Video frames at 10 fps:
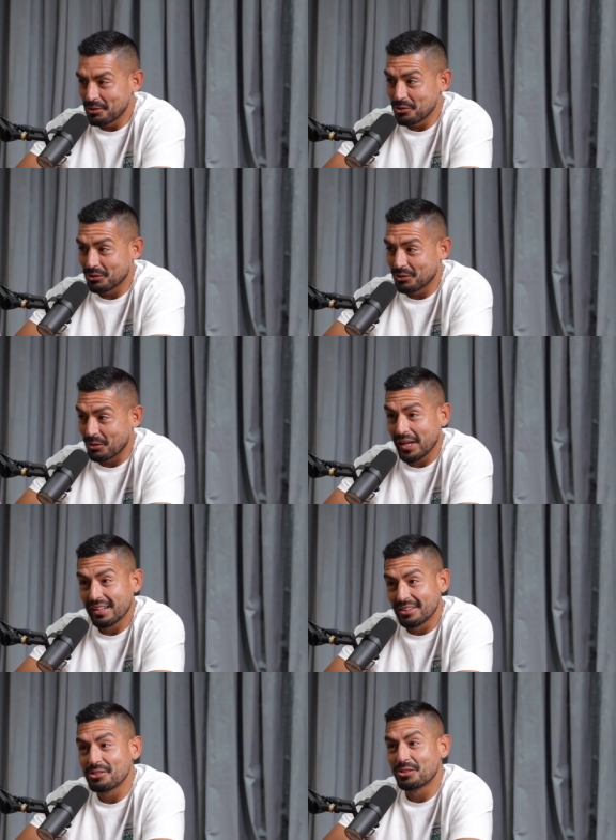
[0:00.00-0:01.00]
which is
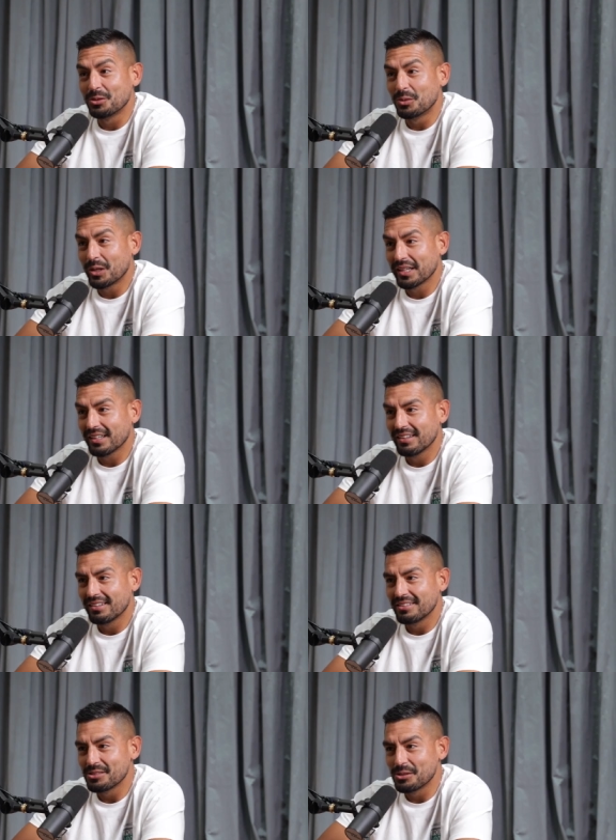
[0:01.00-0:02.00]
great, and it's still working,
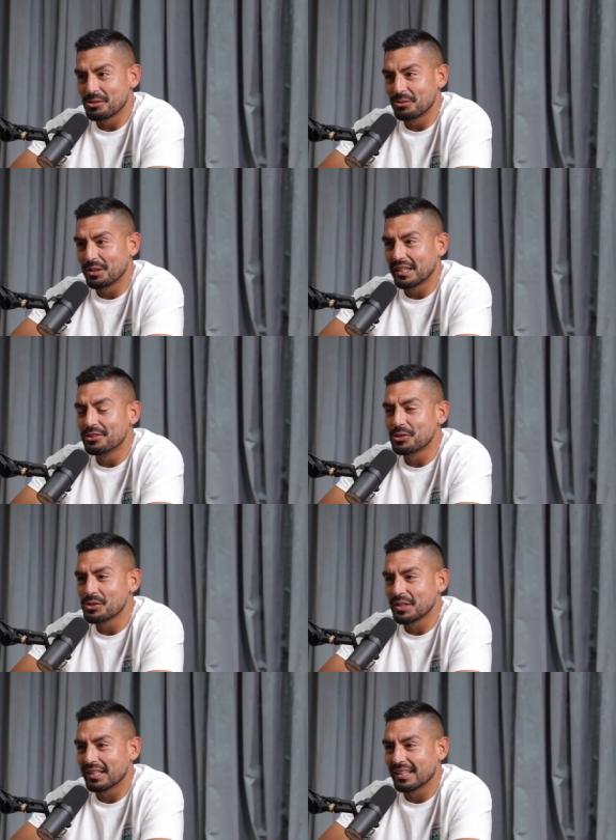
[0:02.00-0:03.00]
and so it's a really
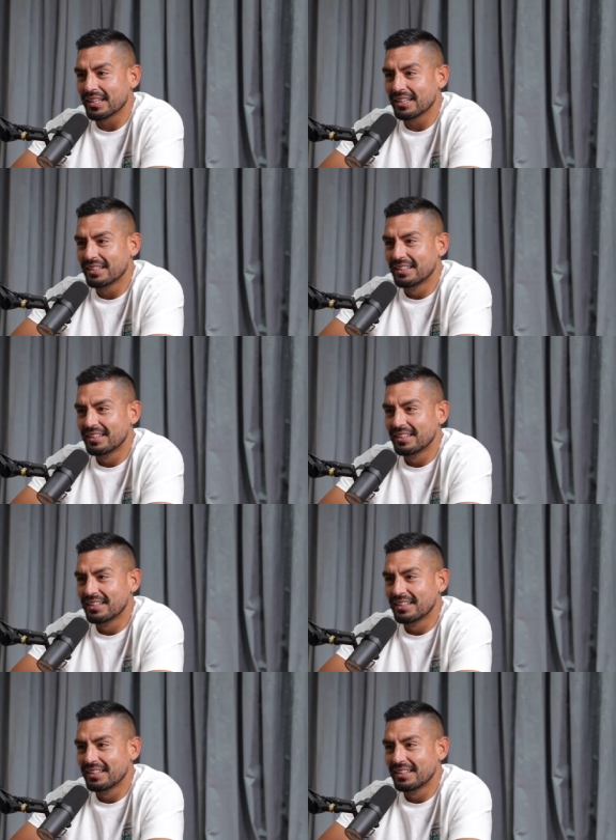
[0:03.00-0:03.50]
interesting thing.